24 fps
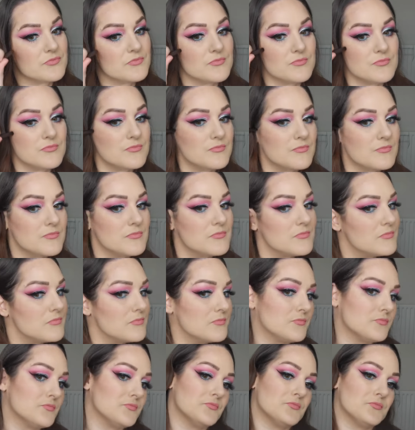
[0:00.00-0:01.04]

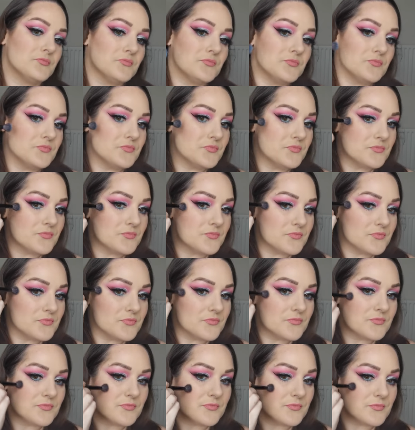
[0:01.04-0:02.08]

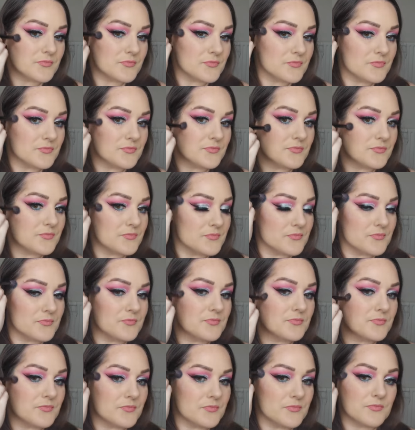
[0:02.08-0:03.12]

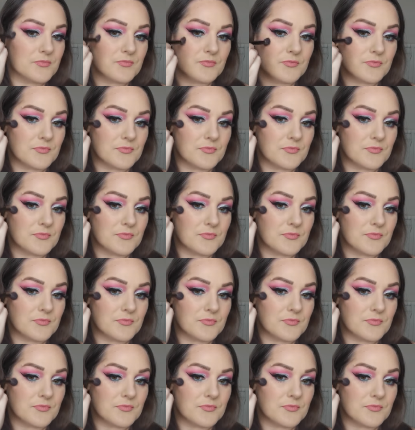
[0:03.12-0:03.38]
(no one is talking)